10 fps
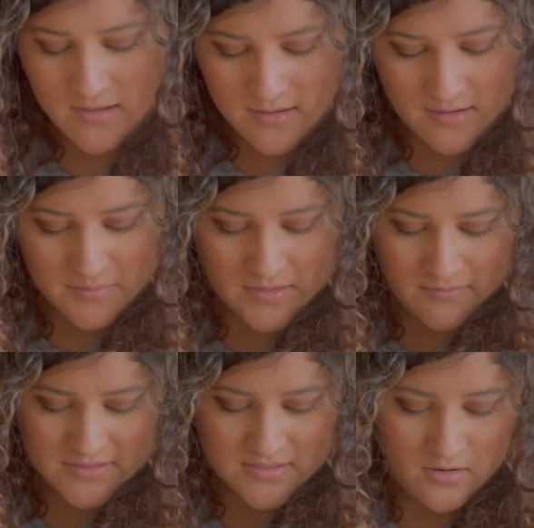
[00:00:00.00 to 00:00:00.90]
I believe
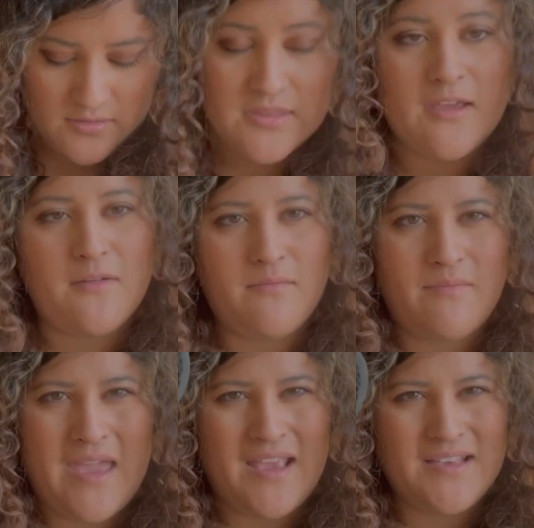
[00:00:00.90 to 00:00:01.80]
it's called the
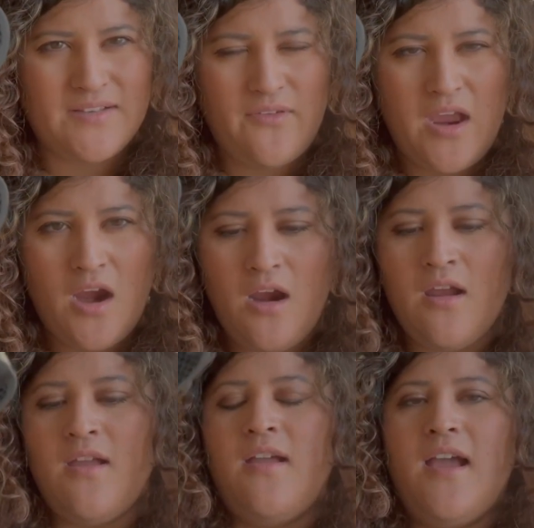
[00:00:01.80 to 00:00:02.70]
Meg Sphere,
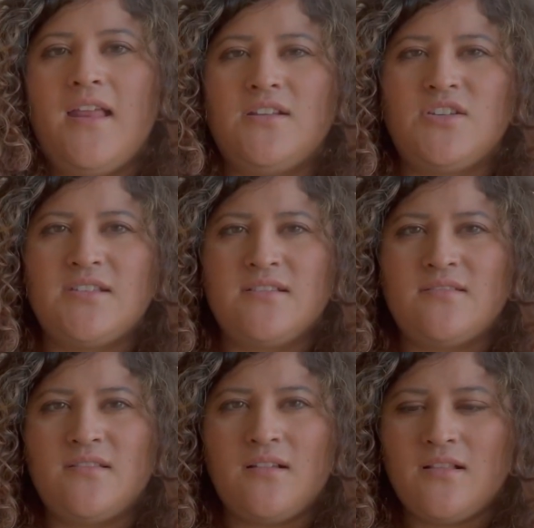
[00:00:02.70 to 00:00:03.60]
and it just
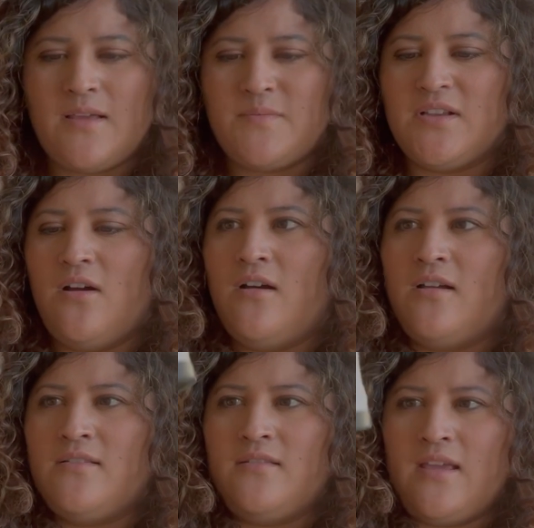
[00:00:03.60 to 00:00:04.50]
clips
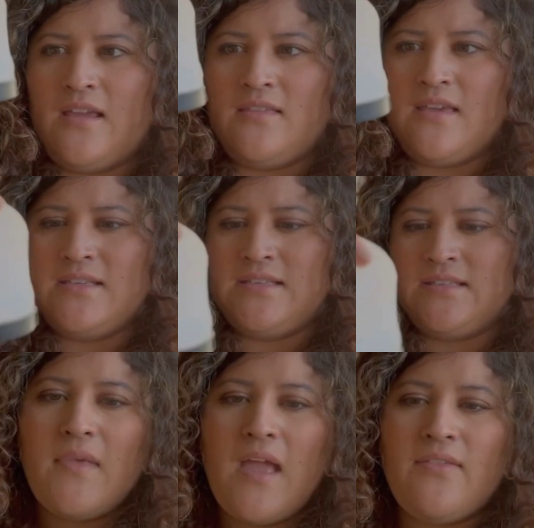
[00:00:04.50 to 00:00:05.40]
on like
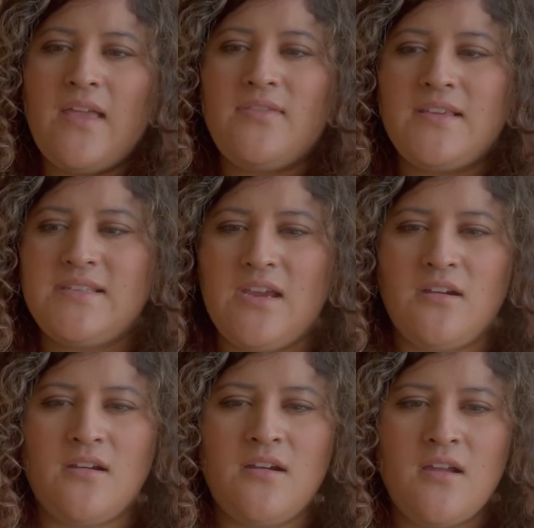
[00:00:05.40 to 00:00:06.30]
this. And then this
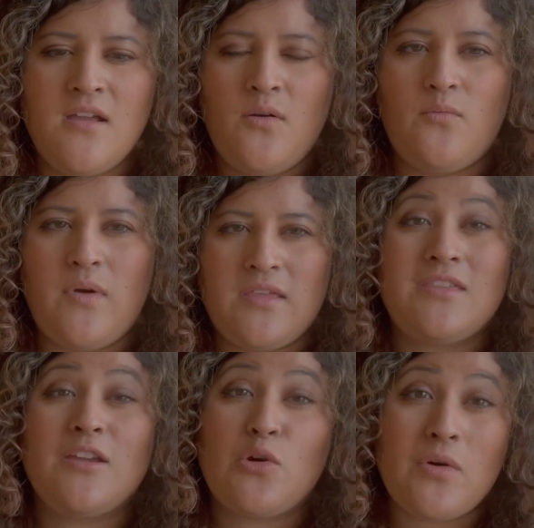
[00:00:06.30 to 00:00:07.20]
here
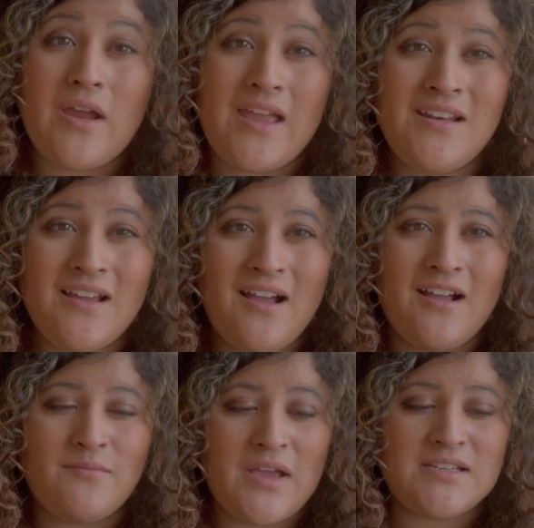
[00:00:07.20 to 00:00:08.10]
with the grid
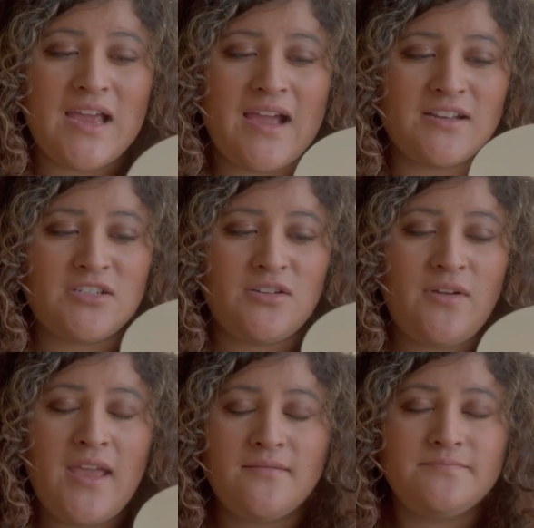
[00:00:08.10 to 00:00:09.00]
attached to it,